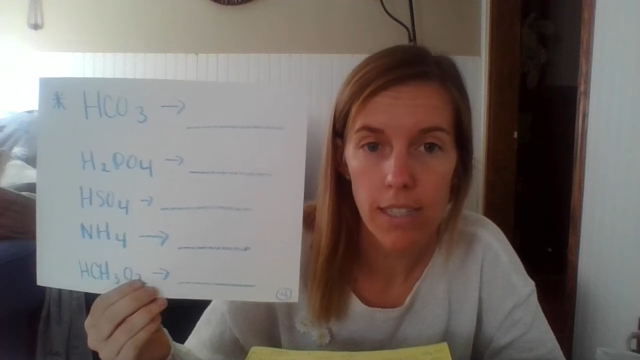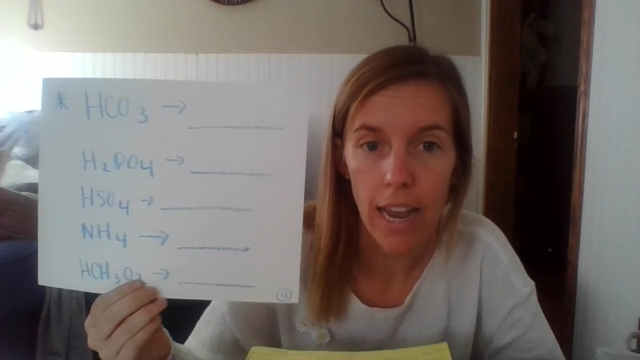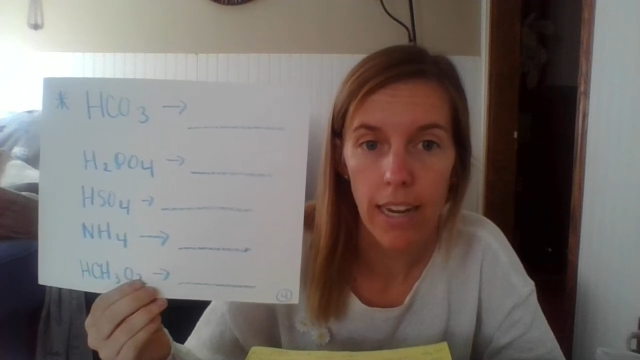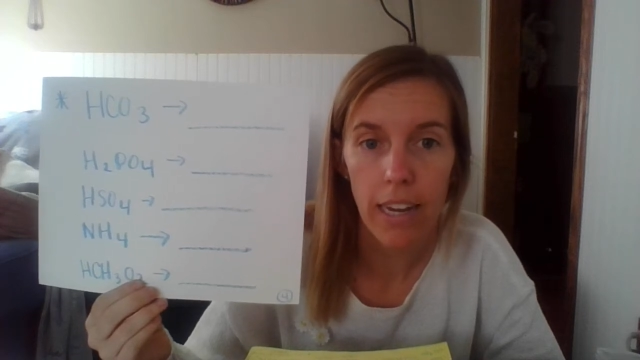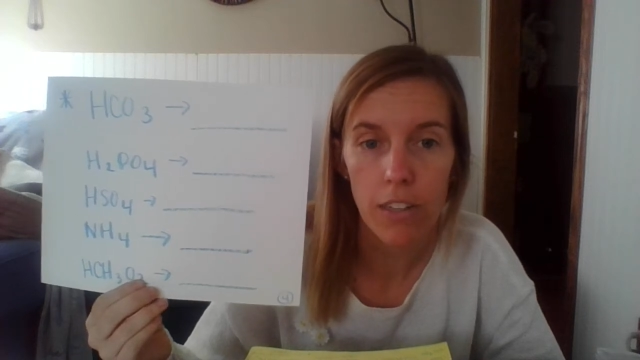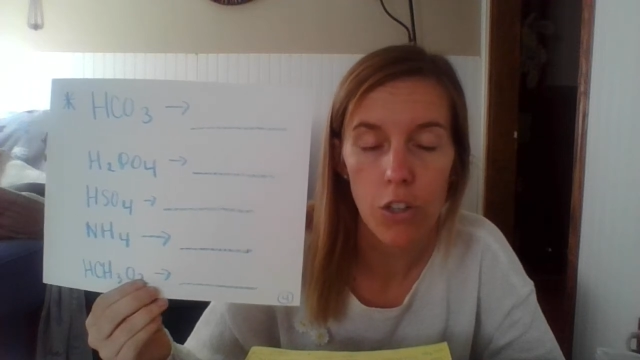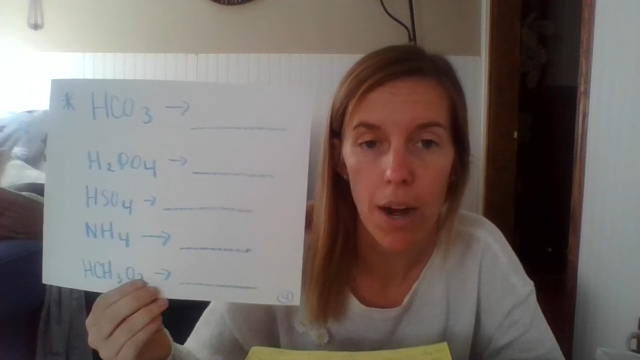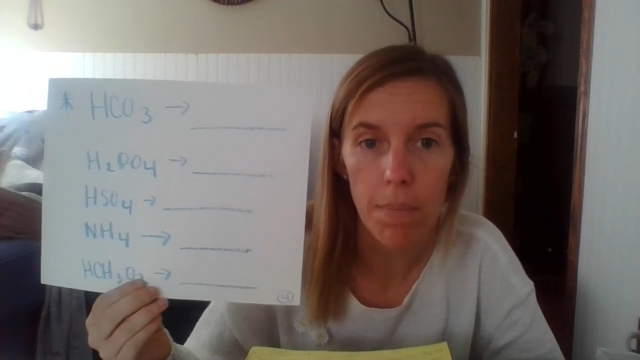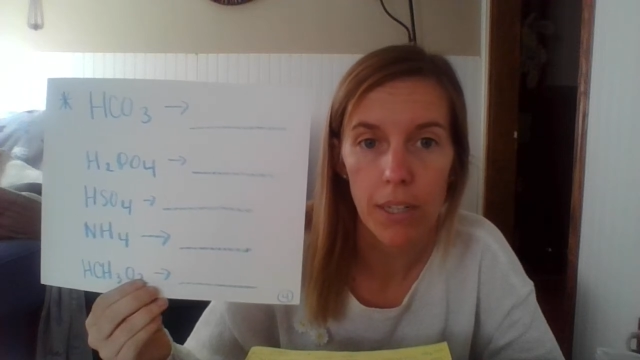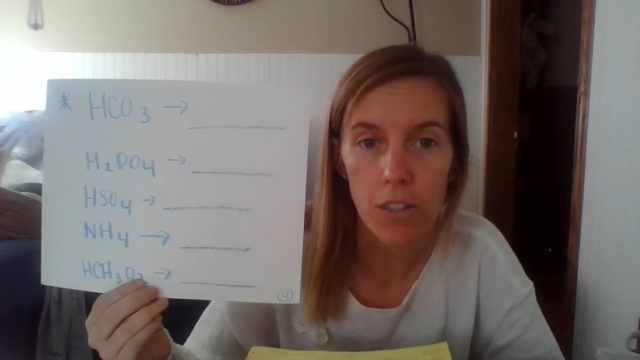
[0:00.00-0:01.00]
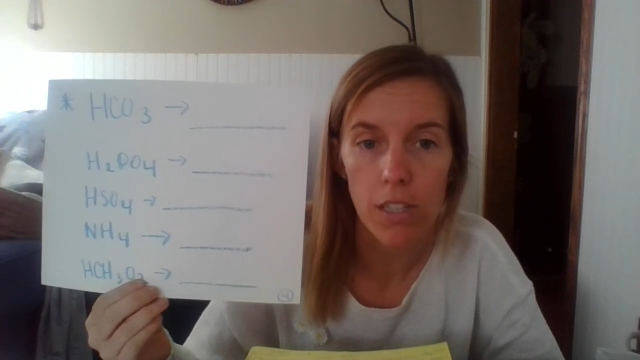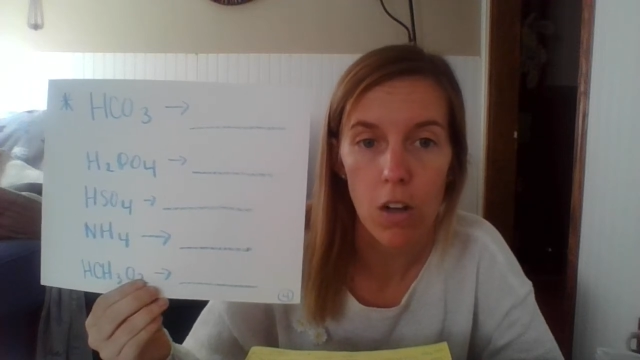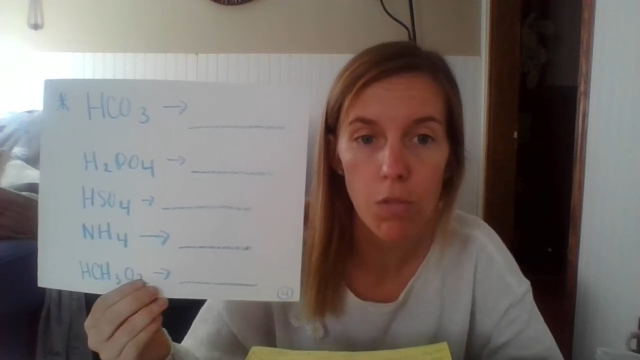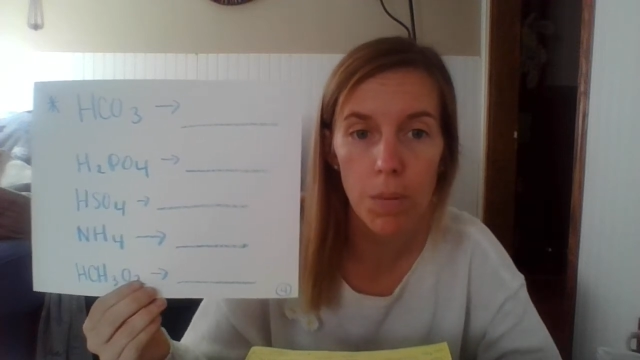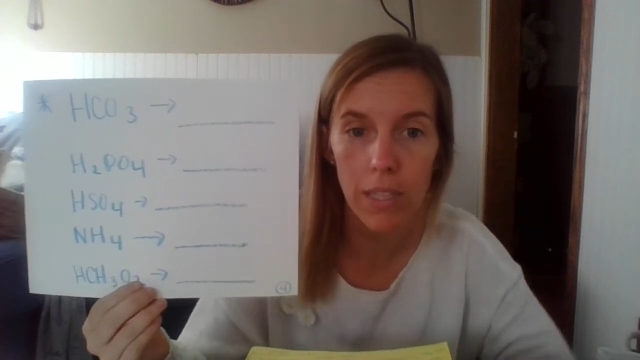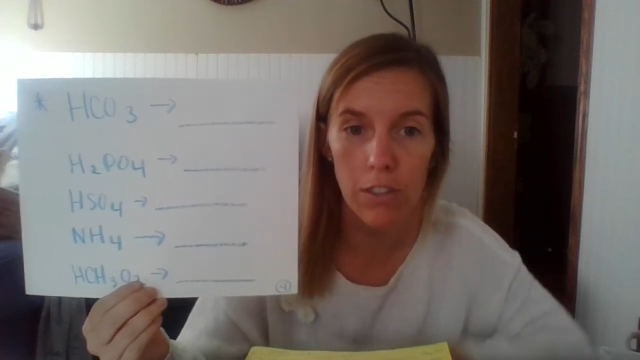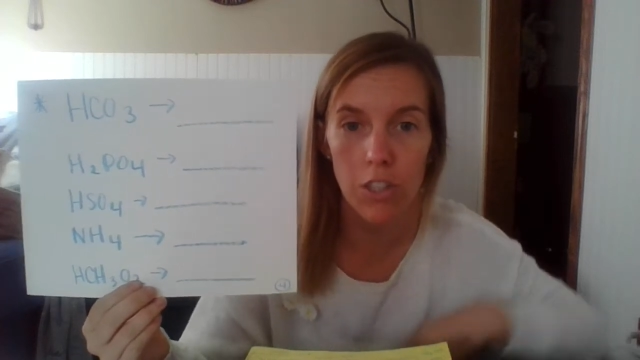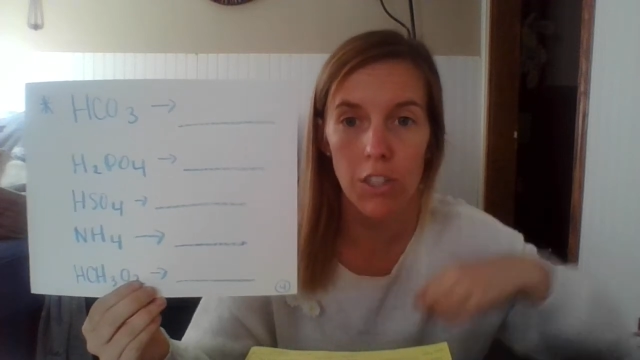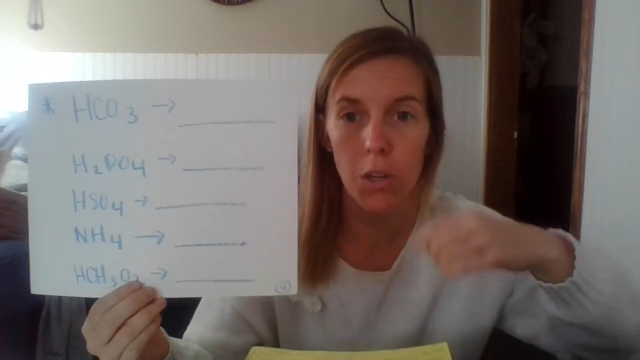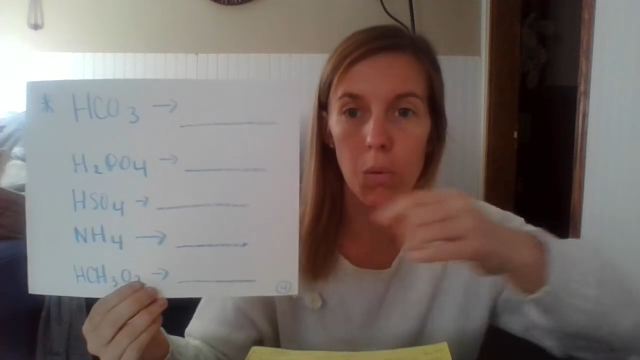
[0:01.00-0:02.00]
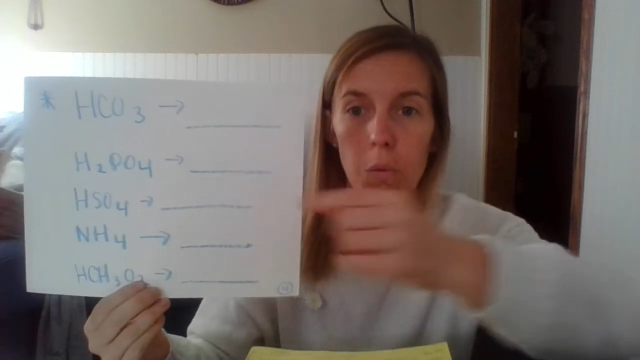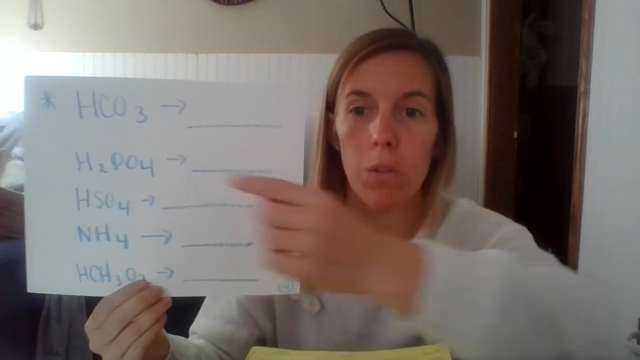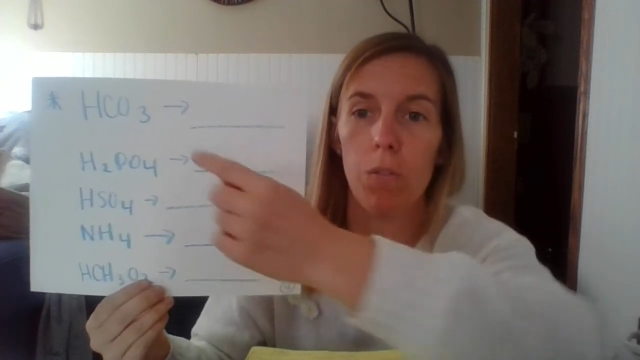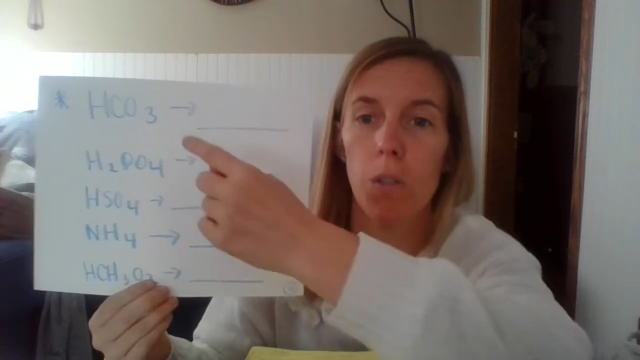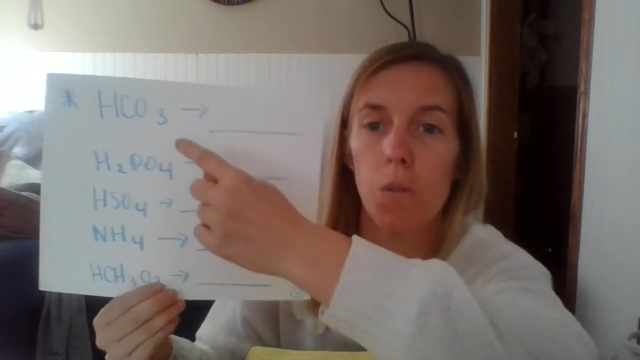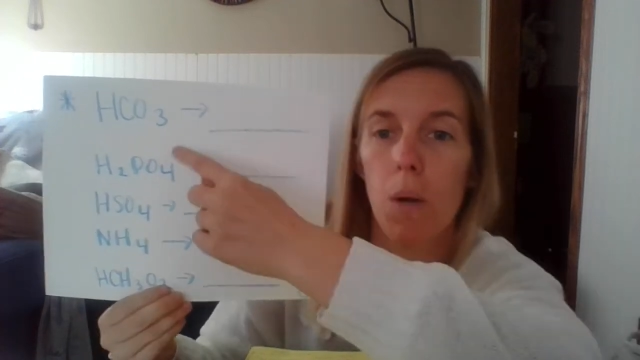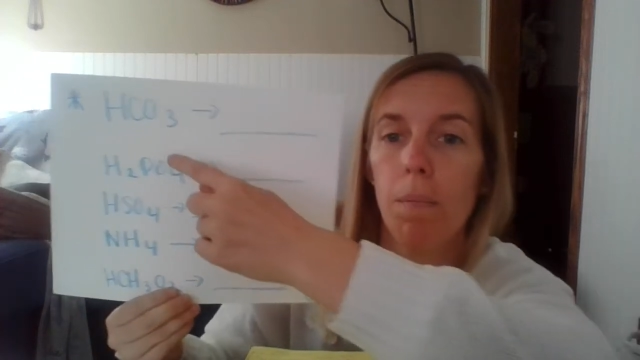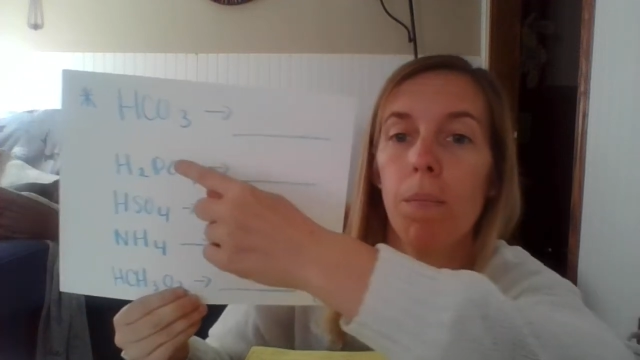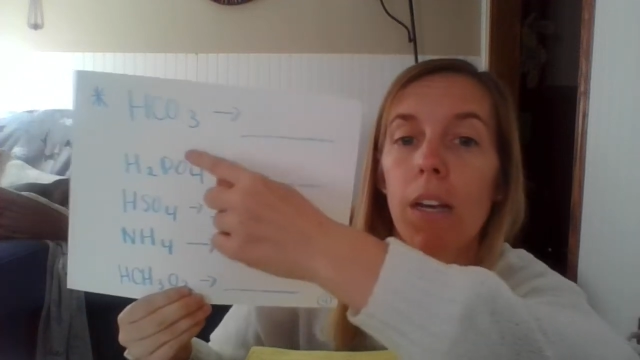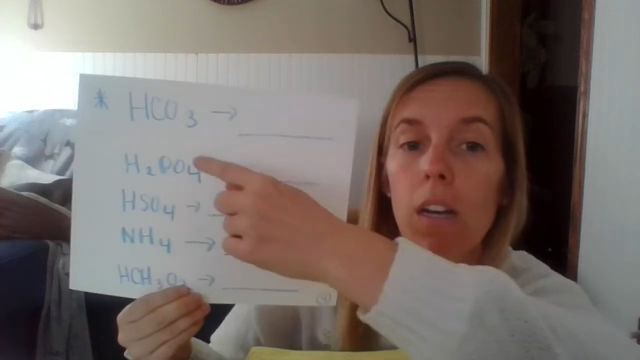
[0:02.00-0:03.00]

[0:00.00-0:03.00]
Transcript: second and try it by yourself, but let's just go through the first one.